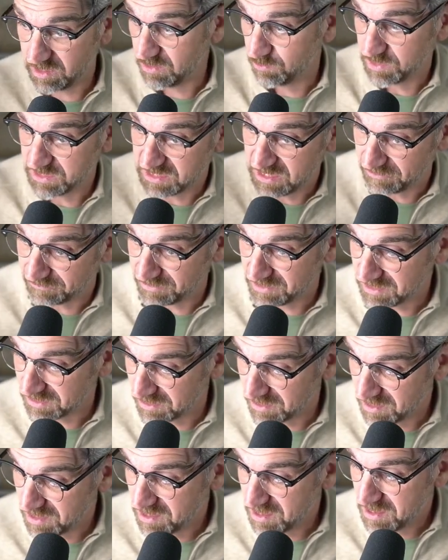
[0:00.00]
was different,
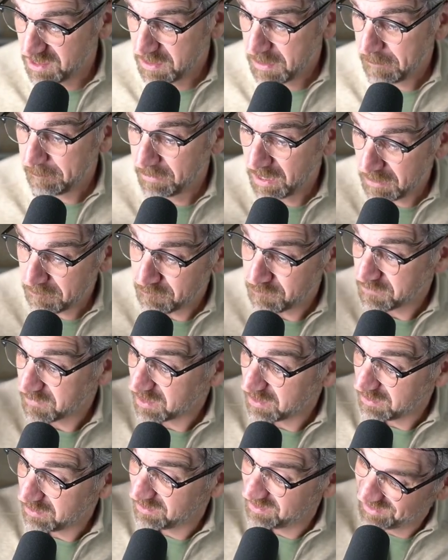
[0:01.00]
but
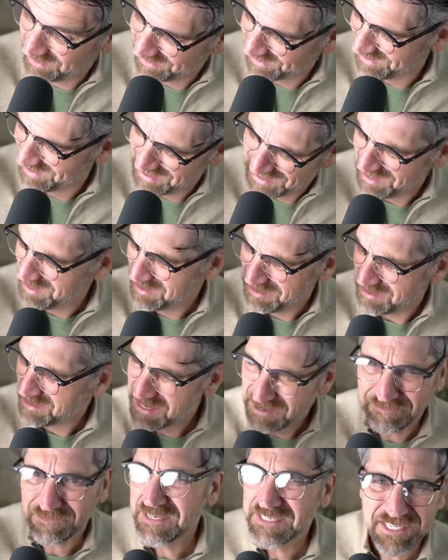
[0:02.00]

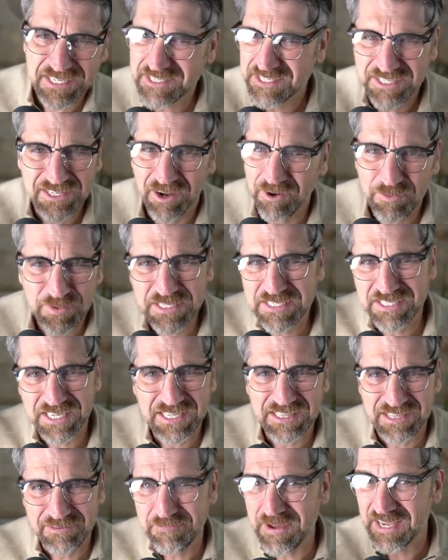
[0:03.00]
different isn't always like
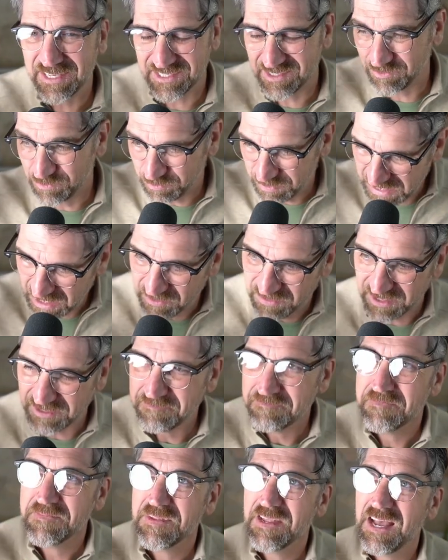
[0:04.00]
the best. We know that
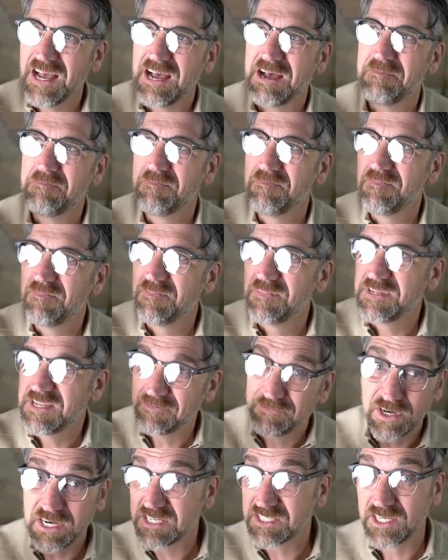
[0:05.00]

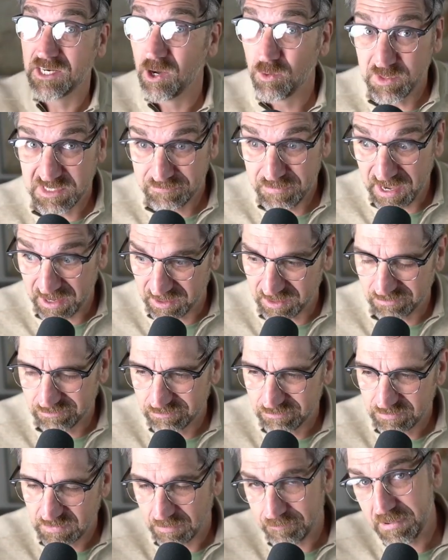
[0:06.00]
different isn't always better.
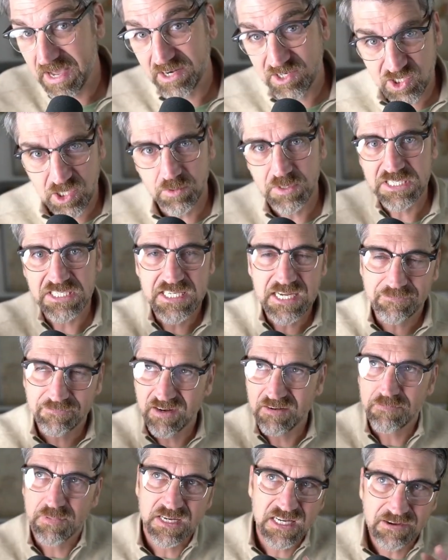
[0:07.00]
Now, better is always
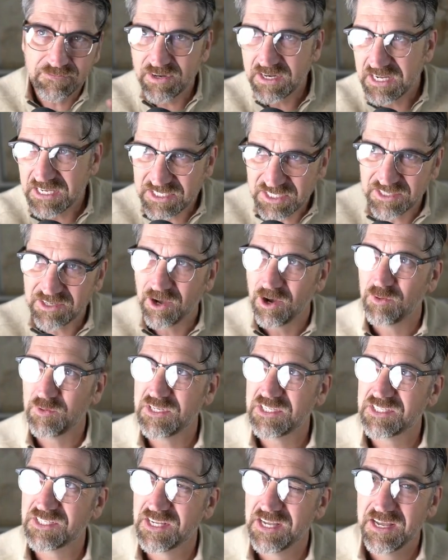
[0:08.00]
different, but different isn't
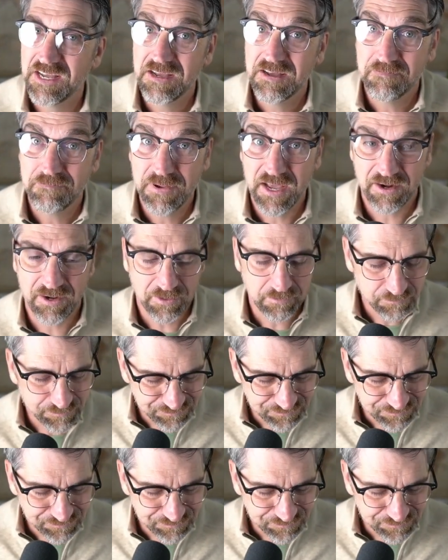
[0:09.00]
always better.